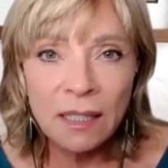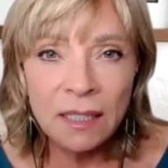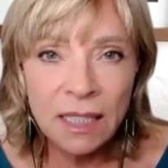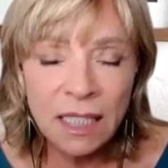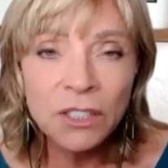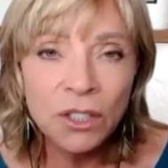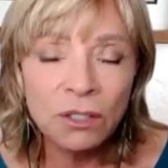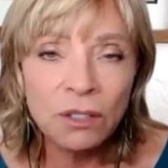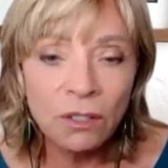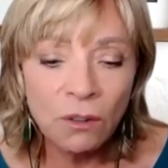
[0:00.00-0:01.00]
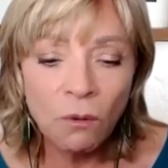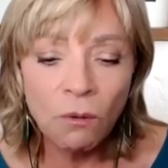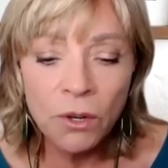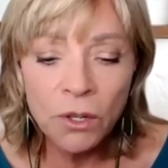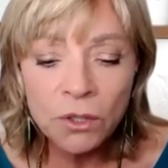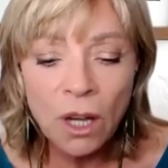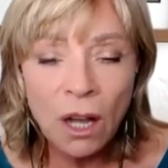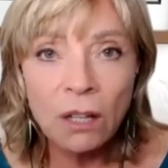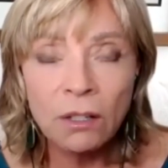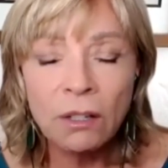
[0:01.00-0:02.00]
the teacher or your
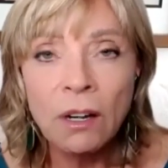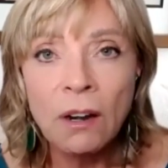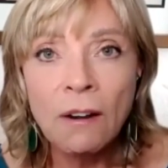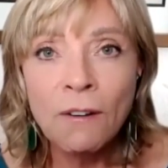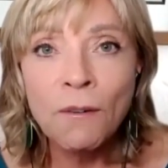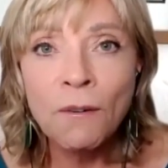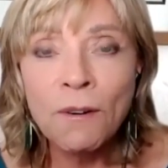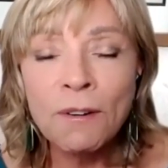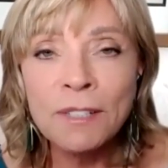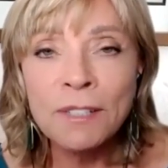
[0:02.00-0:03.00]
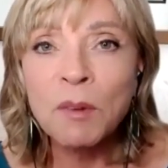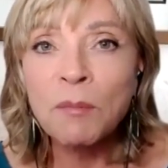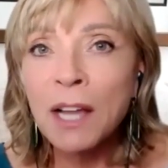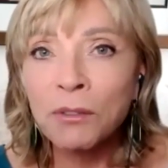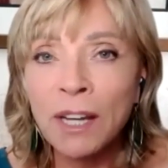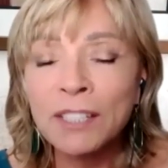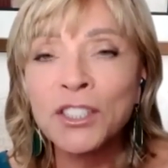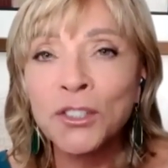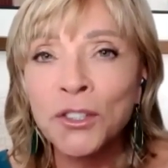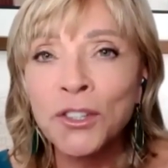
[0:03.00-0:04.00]
daughter or some of my
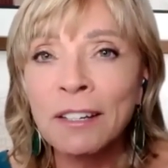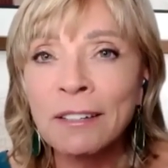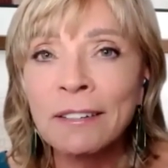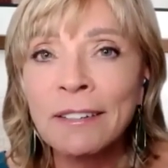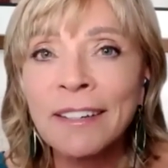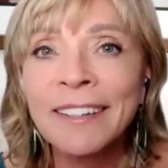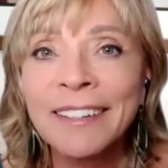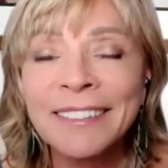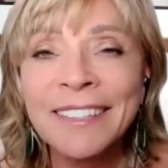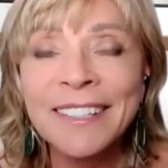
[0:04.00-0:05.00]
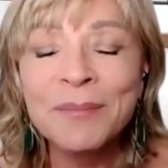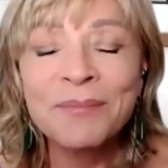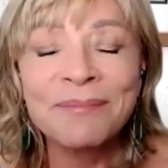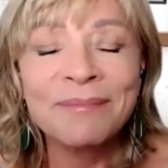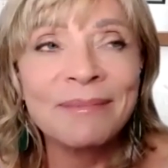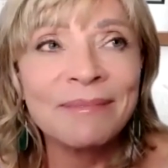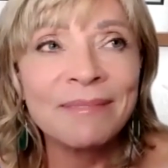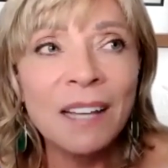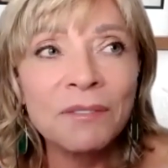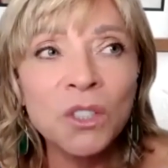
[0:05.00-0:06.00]
grandchildren that are um,
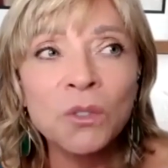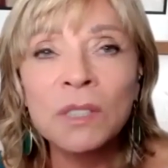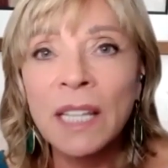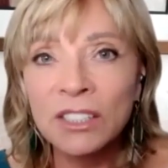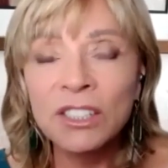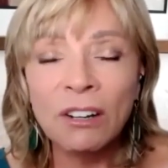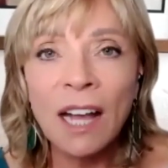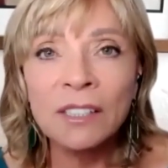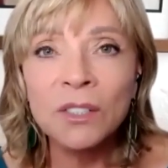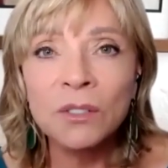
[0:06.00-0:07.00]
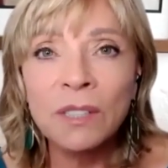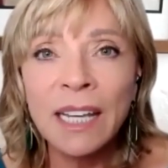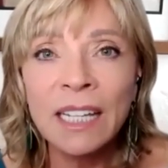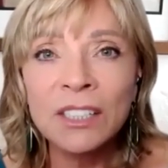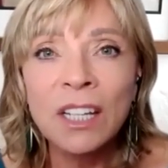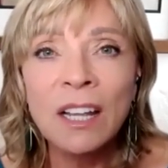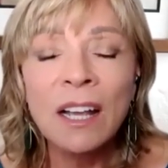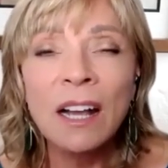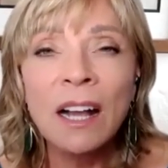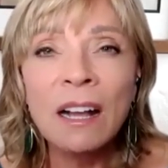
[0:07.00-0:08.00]
of school age or high school age
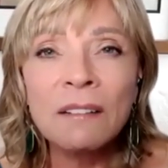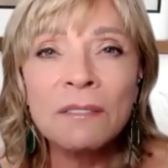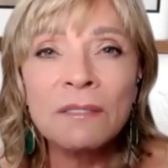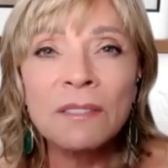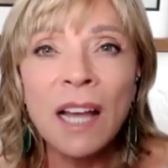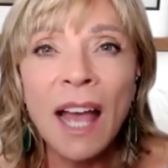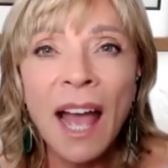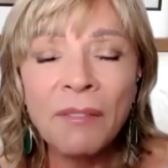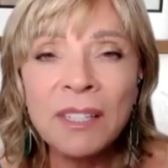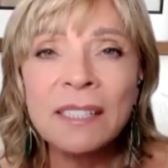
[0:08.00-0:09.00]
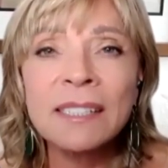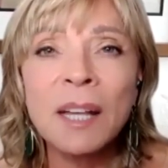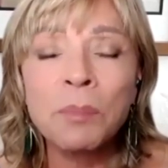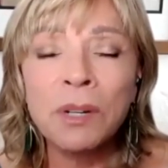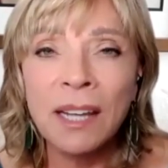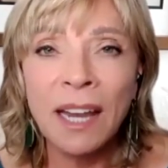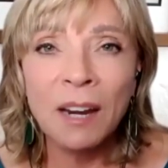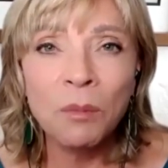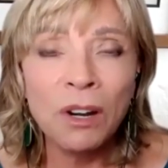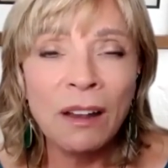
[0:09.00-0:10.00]
of um, having a separate
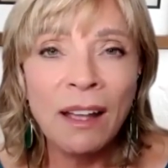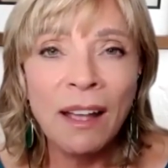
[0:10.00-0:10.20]
camera